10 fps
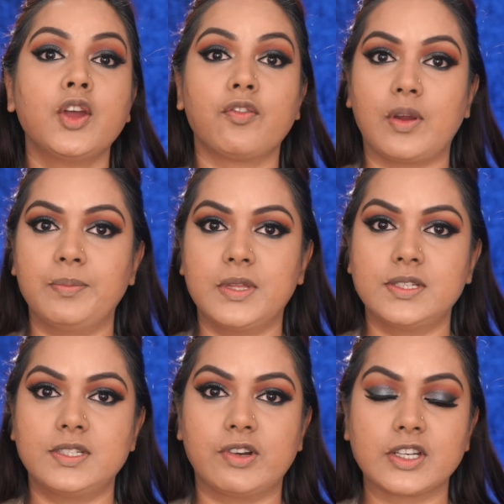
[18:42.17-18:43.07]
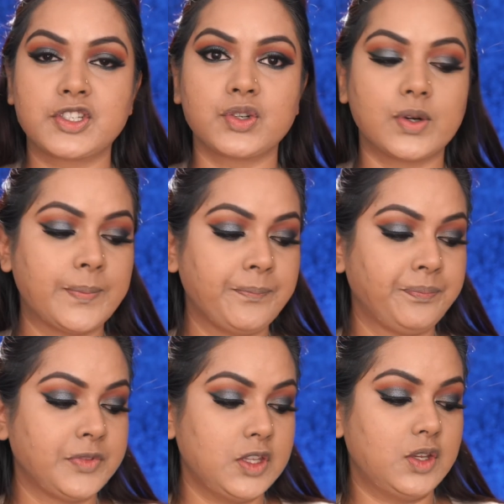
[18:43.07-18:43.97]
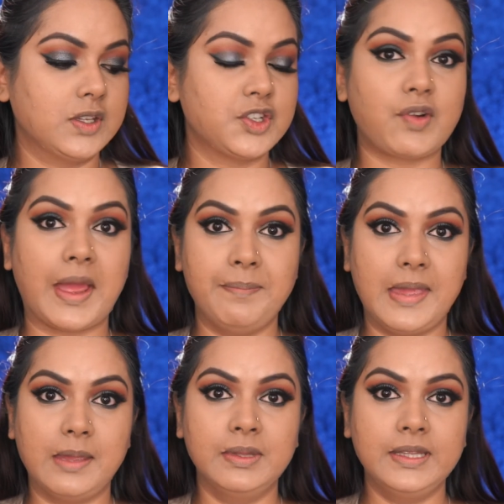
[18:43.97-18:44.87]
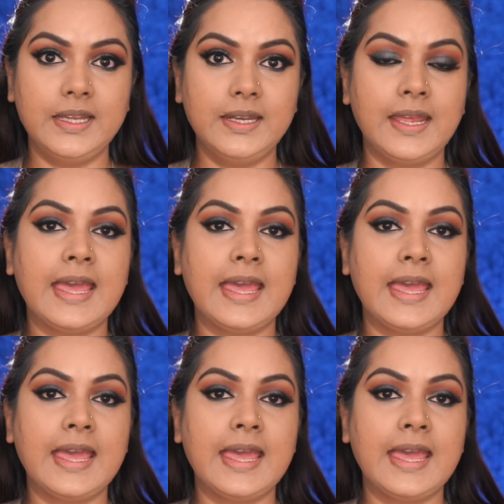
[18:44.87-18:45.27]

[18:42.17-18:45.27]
from the drugstore, you can try Maybelline.